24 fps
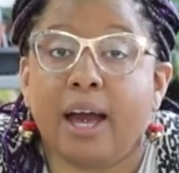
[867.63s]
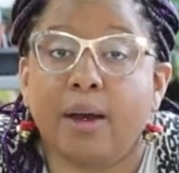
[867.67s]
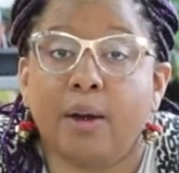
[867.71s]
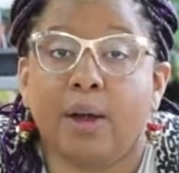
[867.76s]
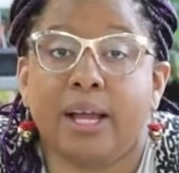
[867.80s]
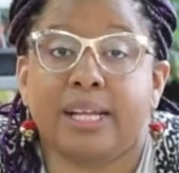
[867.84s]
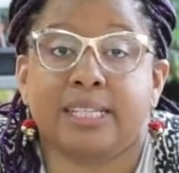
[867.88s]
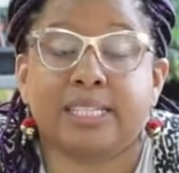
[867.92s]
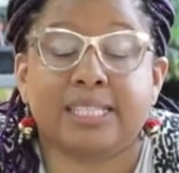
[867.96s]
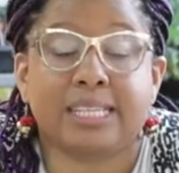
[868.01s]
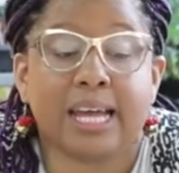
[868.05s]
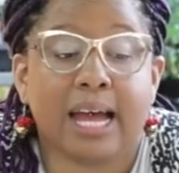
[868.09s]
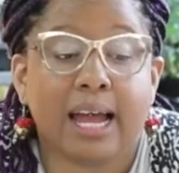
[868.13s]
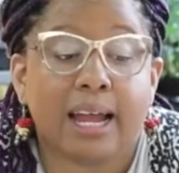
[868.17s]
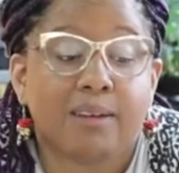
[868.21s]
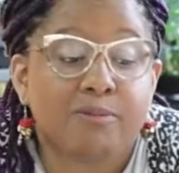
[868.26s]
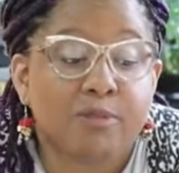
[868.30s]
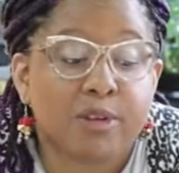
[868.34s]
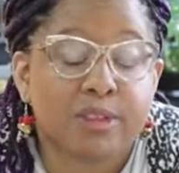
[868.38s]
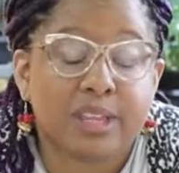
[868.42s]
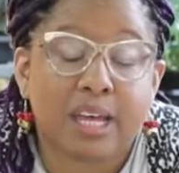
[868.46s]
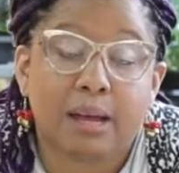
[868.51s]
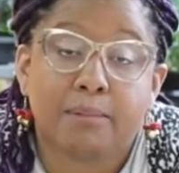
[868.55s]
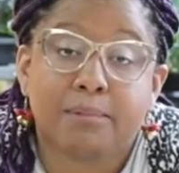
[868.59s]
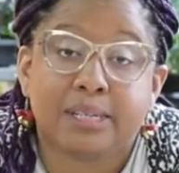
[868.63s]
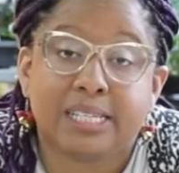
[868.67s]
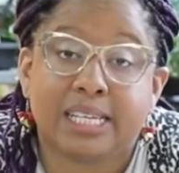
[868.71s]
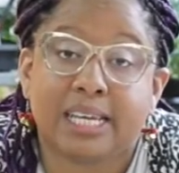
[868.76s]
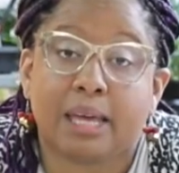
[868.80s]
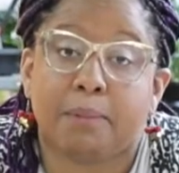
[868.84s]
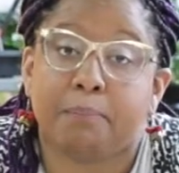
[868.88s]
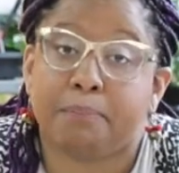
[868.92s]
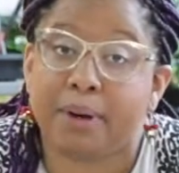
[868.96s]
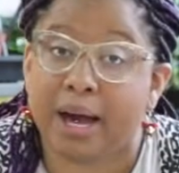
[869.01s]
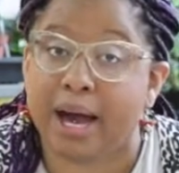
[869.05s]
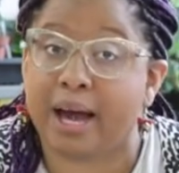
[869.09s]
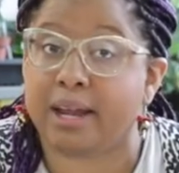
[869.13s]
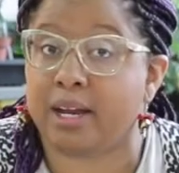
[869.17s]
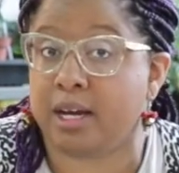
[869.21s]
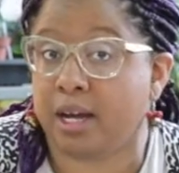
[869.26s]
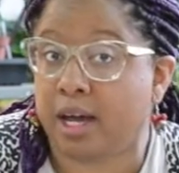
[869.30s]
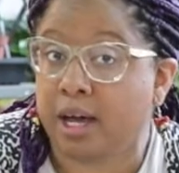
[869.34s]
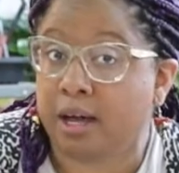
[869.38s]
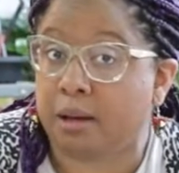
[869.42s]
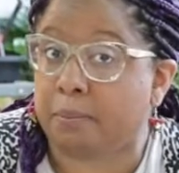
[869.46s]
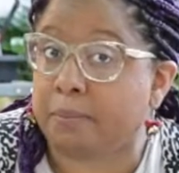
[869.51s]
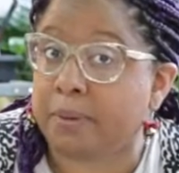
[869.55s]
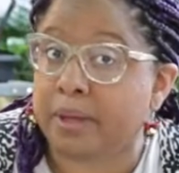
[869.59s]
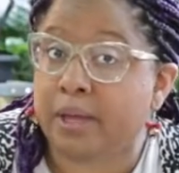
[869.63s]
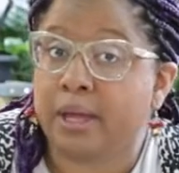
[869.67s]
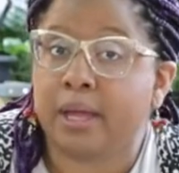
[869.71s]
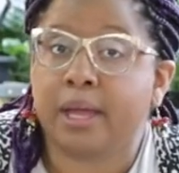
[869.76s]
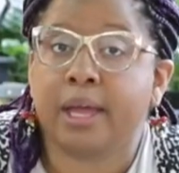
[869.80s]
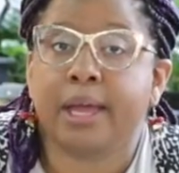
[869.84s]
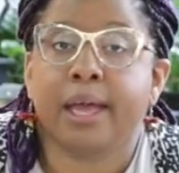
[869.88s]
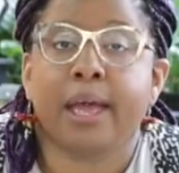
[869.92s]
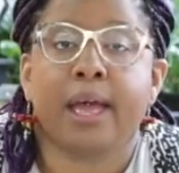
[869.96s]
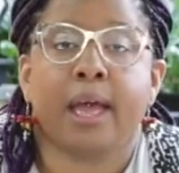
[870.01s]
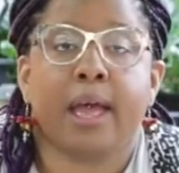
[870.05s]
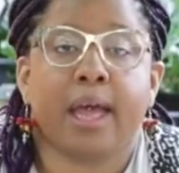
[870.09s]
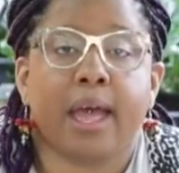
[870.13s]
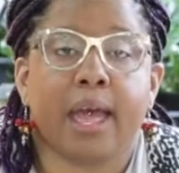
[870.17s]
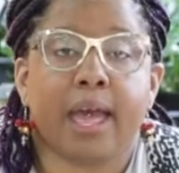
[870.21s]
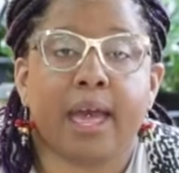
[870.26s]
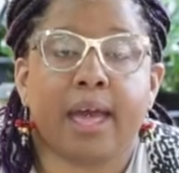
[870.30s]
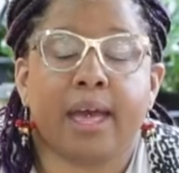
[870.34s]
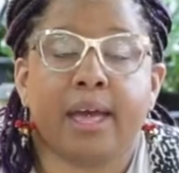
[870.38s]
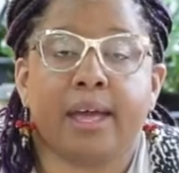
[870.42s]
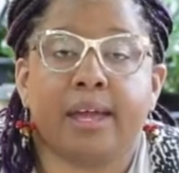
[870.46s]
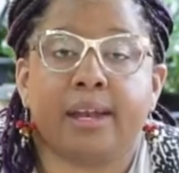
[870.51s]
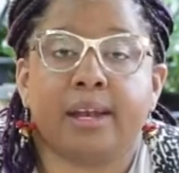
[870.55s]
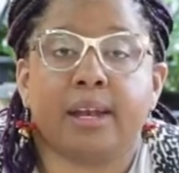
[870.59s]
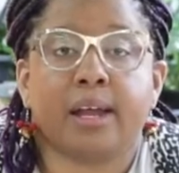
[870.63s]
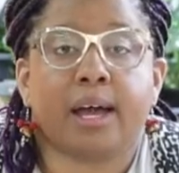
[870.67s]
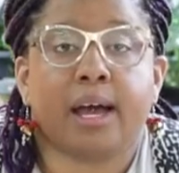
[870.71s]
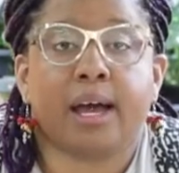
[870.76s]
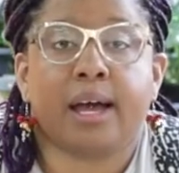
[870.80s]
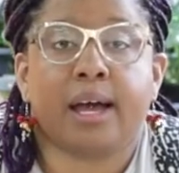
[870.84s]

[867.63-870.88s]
it's time for them to get potted up, and